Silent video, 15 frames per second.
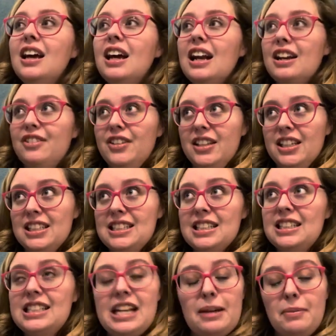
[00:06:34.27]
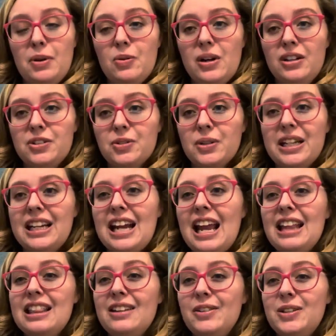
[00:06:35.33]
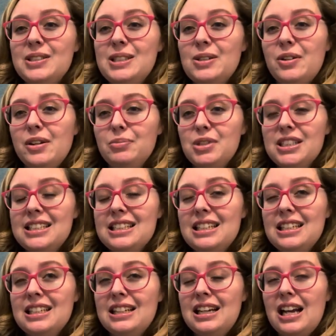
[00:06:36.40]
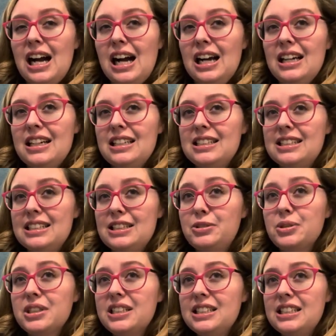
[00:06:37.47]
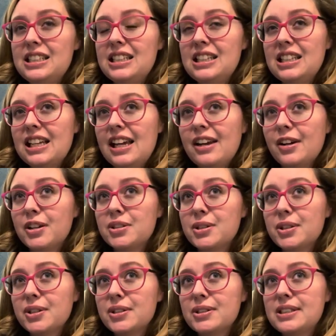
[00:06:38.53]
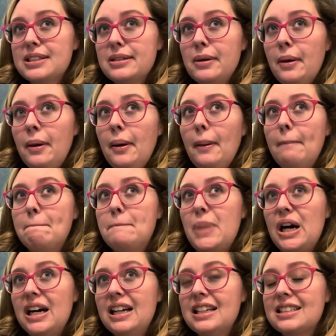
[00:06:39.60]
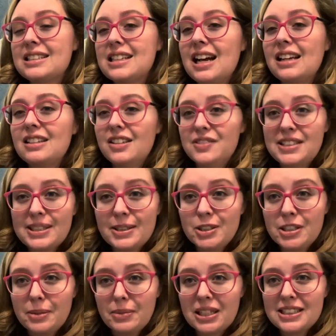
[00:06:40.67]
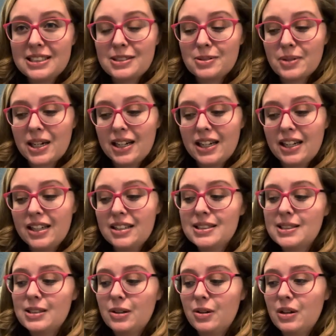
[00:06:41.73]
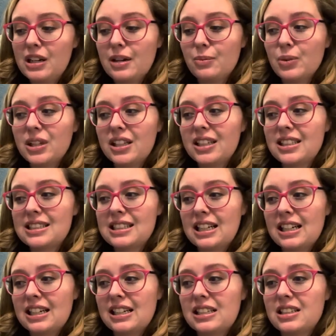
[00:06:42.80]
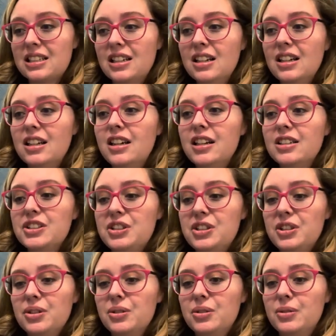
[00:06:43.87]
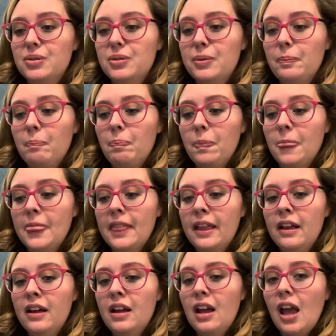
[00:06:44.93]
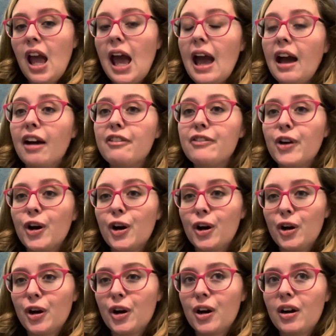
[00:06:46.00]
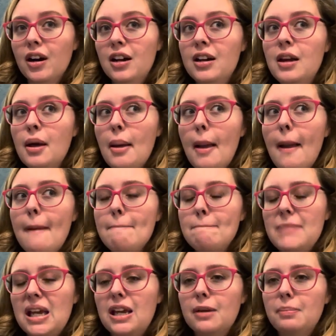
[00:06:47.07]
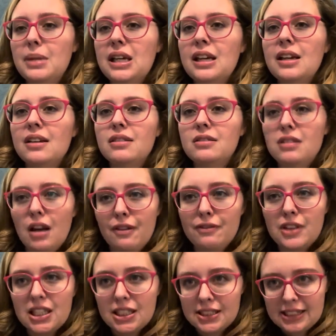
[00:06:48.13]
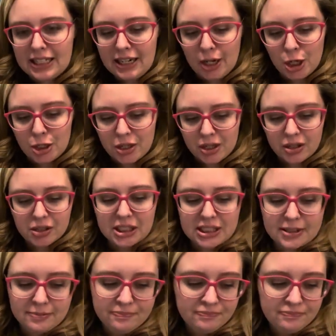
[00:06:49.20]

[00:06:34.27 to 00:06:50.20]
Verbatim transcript: And I feel like it's going to take me a while to read. And then also I'm just like not as interested in the characters, but I love Sarah J Maas's writing. So, and I'm really excited to have her make me love these characters.